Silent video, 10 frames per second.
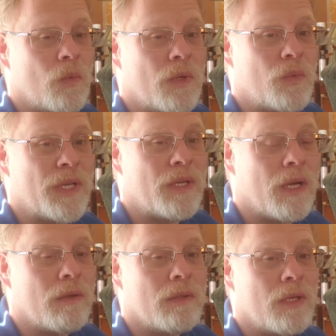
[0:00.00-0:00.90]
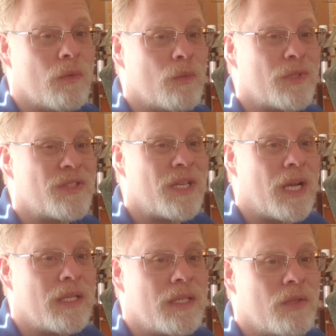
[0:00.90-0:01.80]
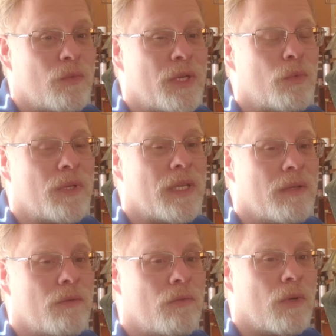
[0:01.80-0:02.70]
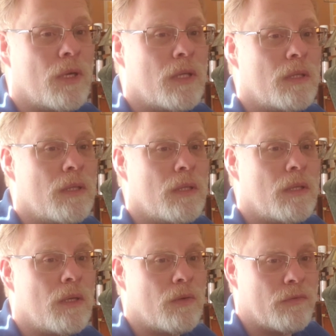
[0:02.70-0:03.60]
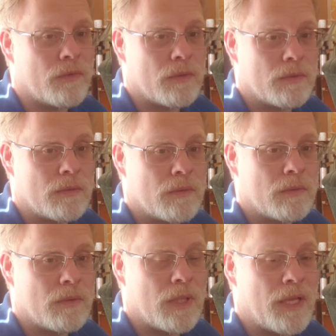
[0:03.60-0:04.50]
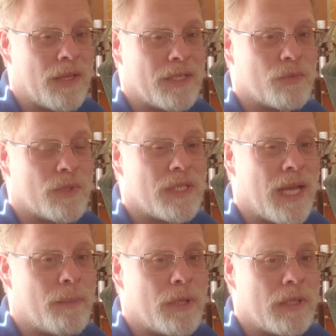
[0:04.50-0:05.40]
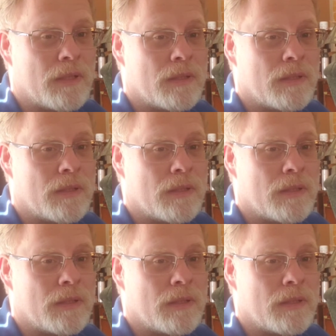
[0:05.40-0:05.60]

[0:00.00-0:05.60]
When we don't and when we're silent, we will get run over. And that's what's happening.